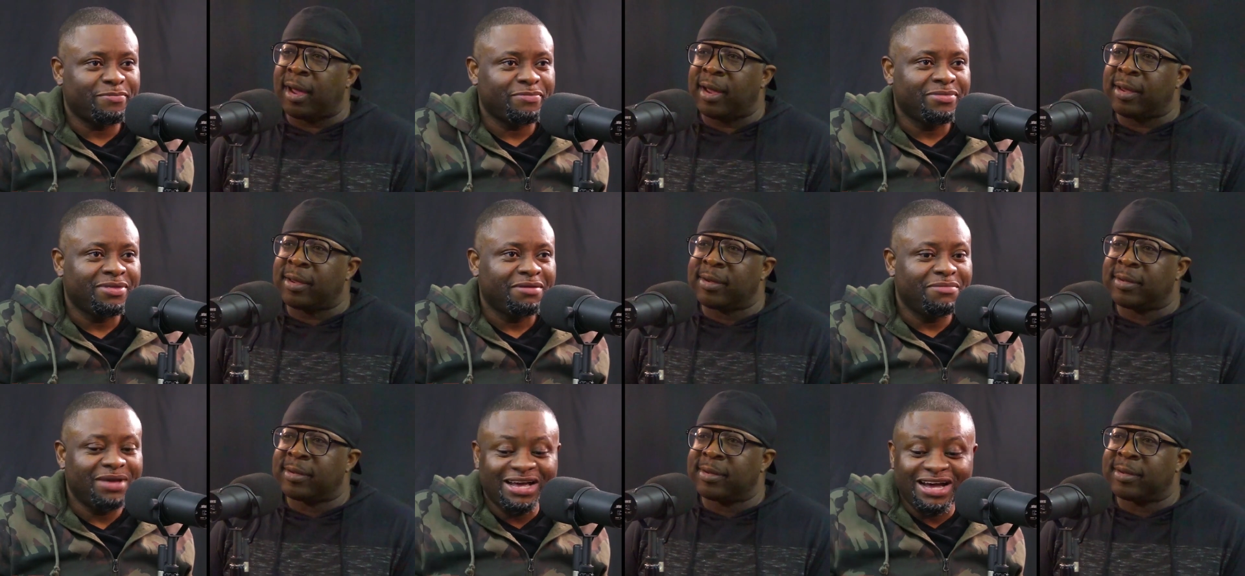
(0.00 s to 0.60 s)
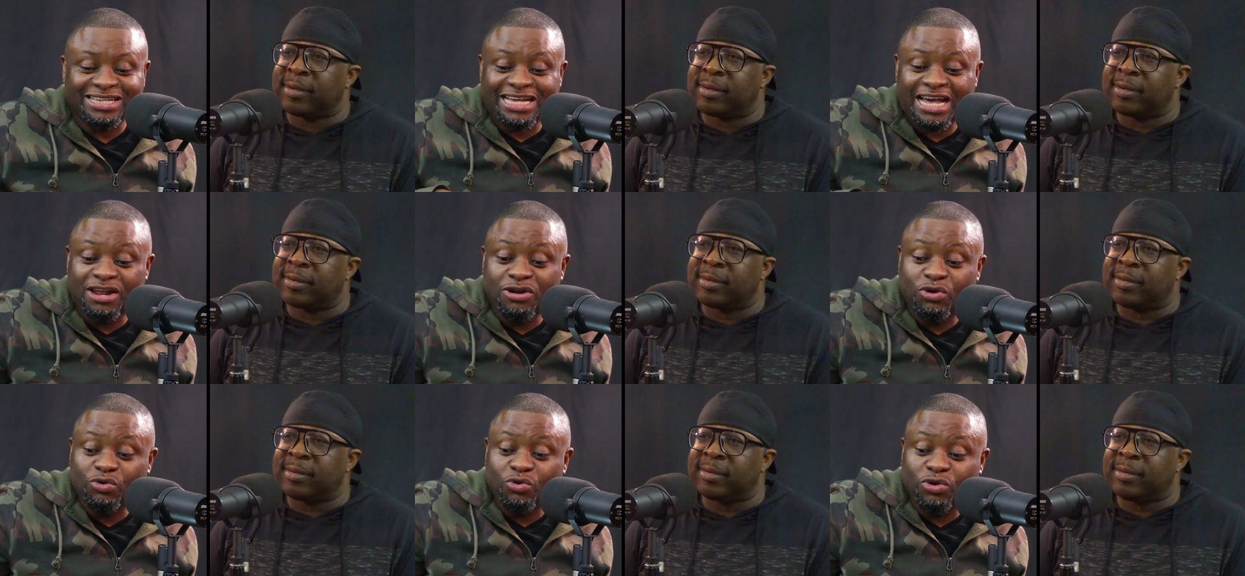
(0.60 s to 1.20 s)
Speaker 1: Yeah. Because
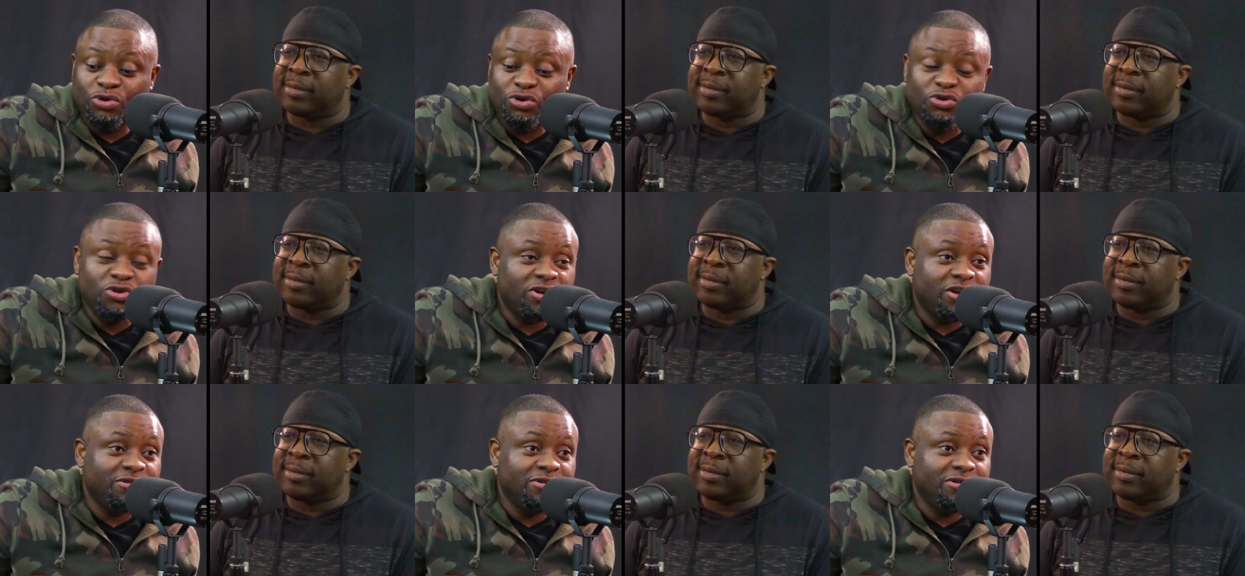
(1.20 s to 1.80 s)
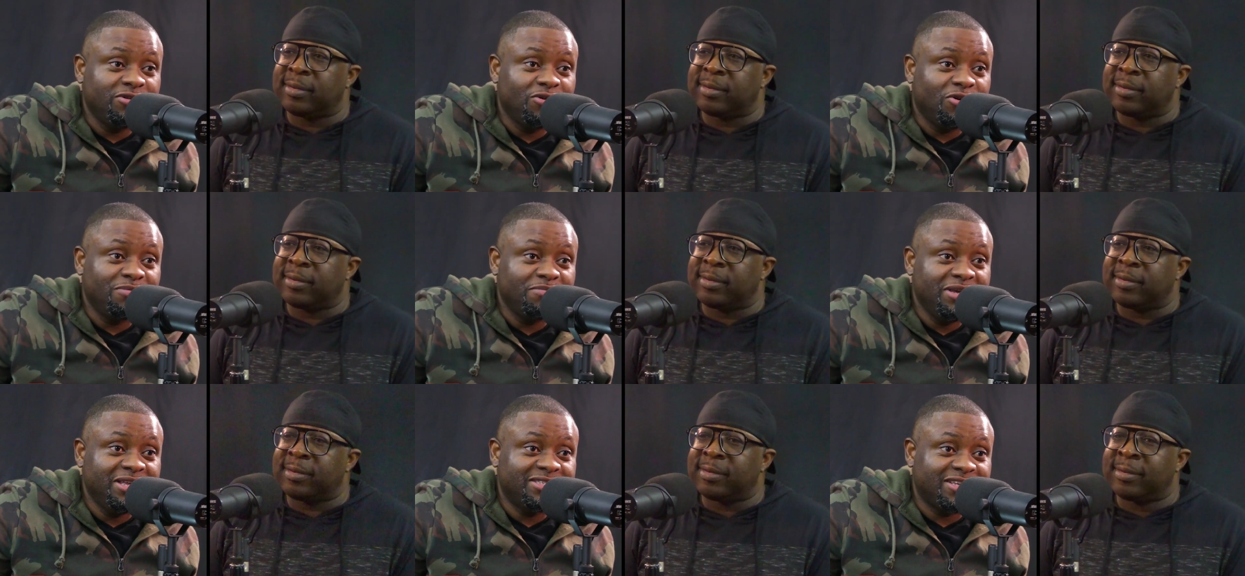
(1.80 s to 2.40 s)
I don't know none of
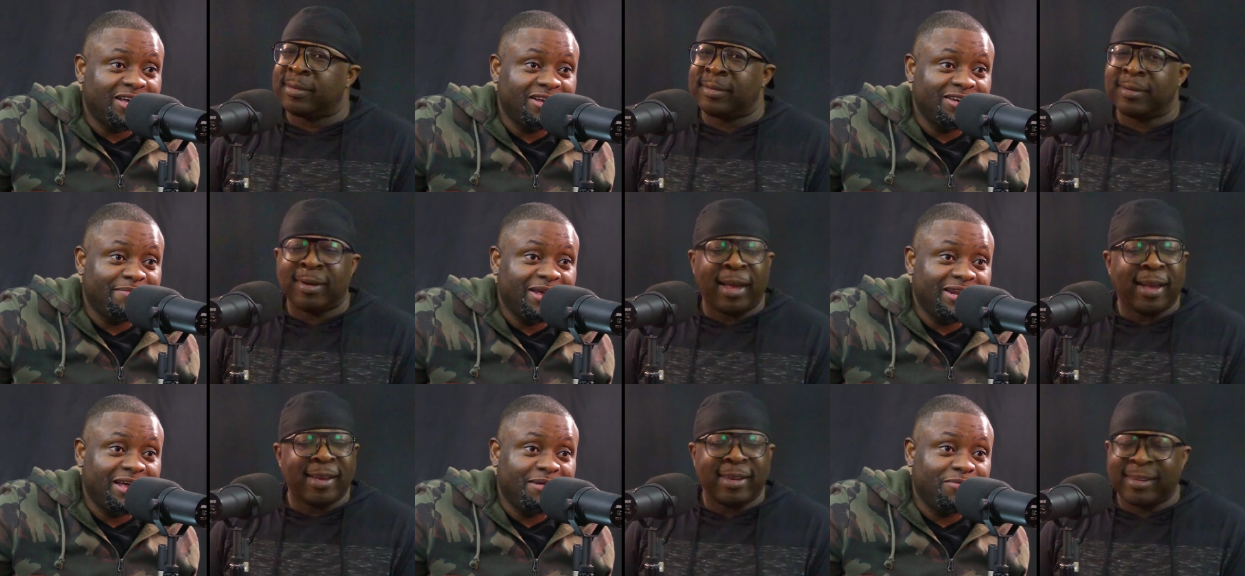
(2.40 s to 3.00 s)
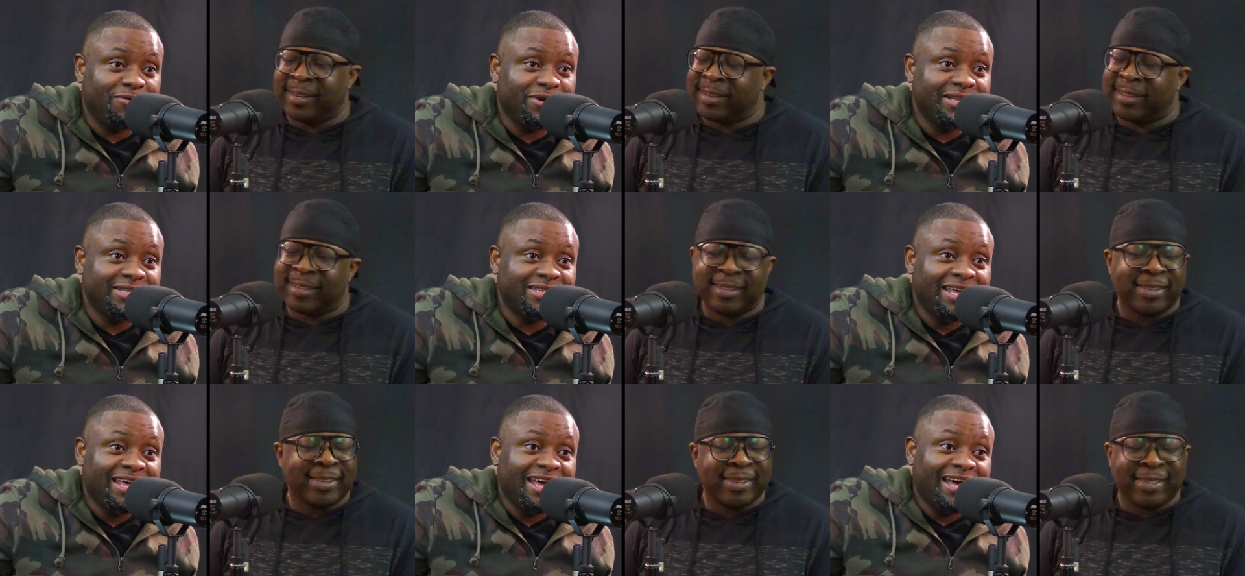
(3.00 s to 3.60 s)
Downbeat song them at that
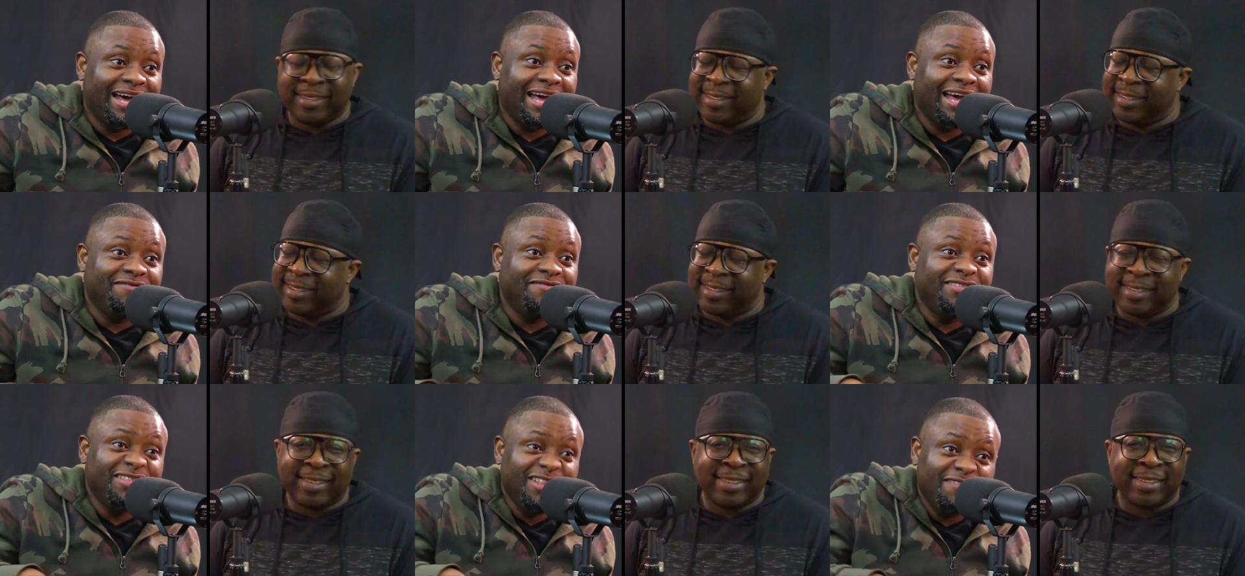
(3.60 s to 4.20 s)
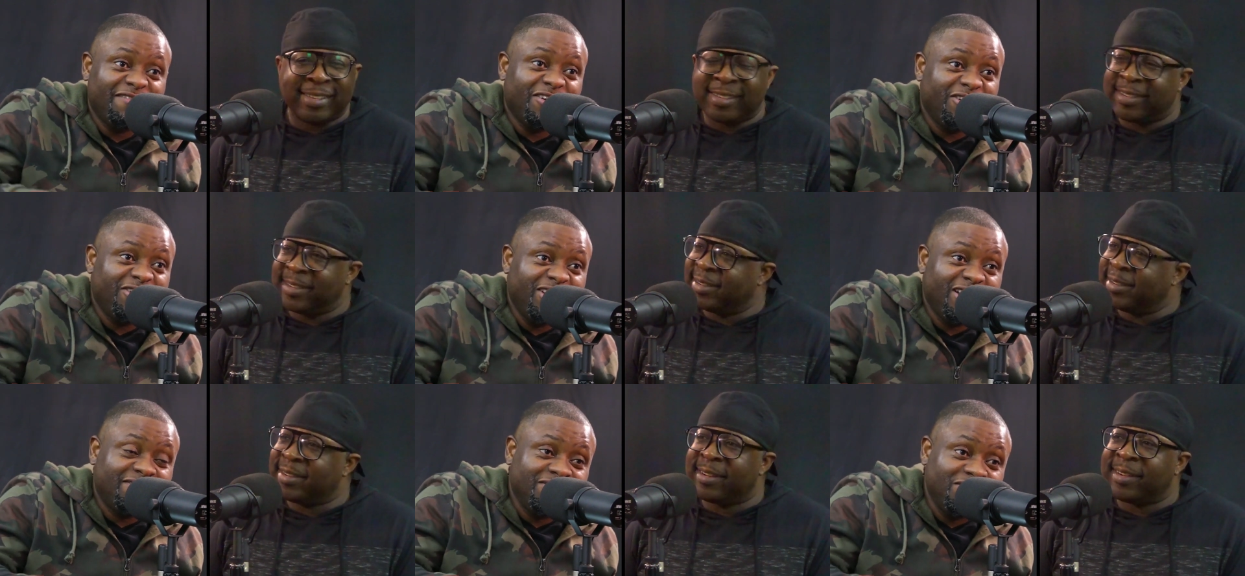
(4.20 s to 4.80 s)
point. I have never
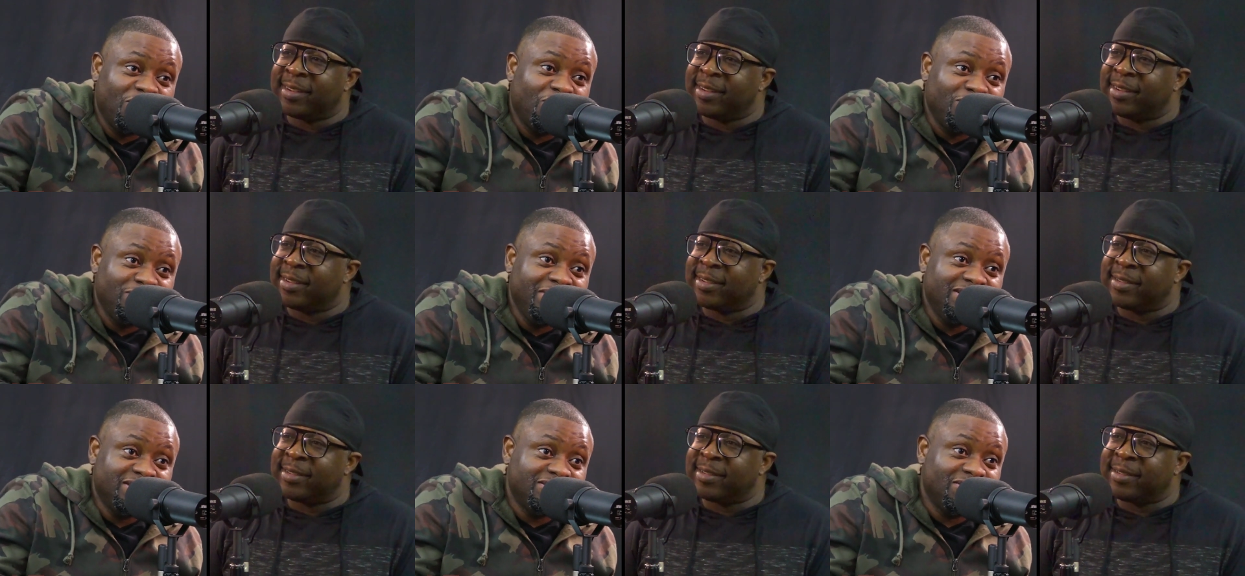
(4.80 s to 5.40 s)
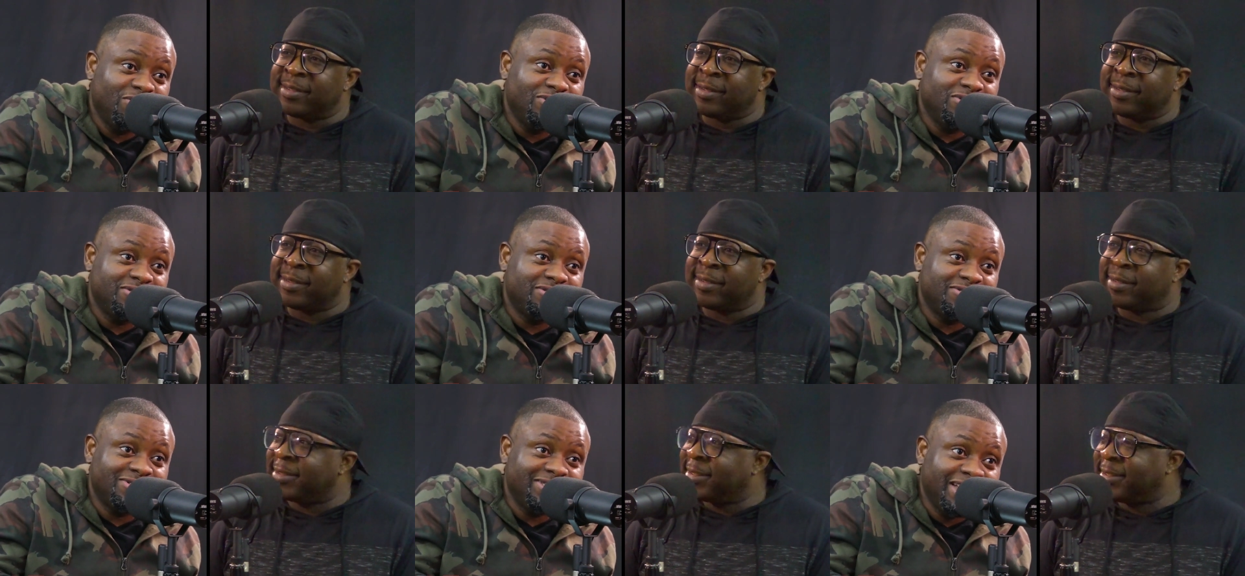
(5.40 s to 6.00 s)
heard of Downbeat
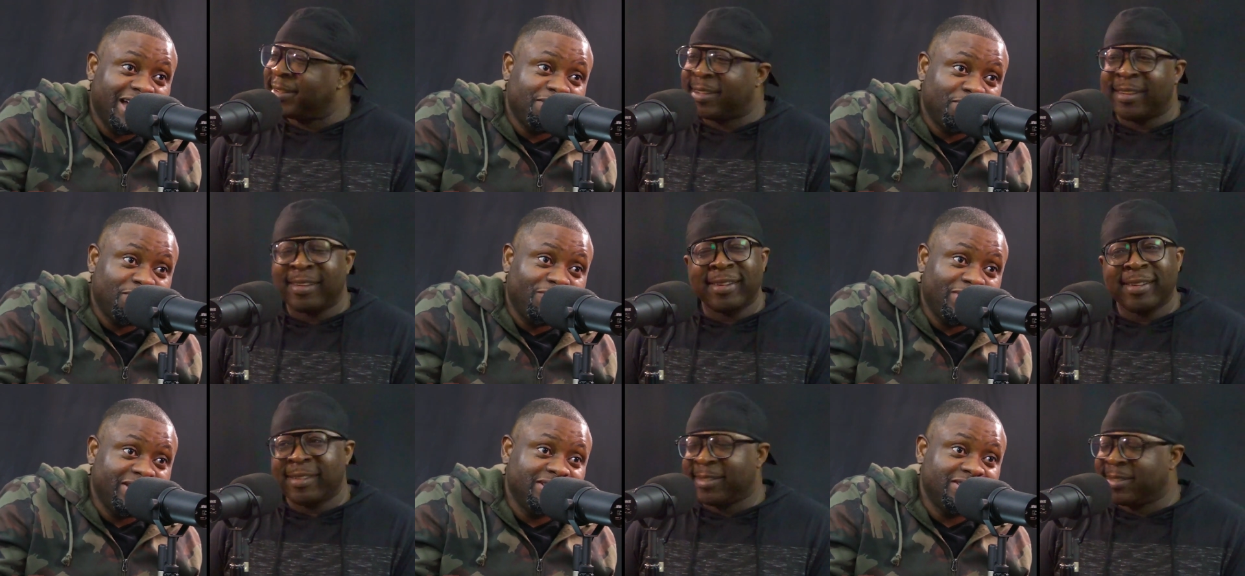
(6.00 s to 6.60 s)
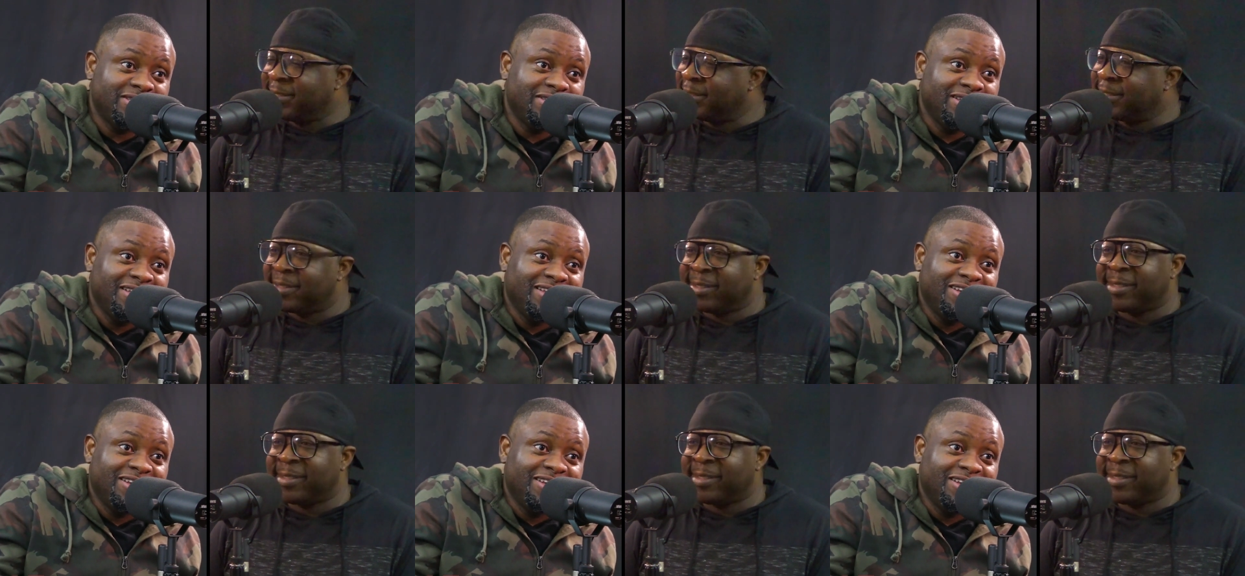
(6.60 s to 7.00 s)
sound to that point.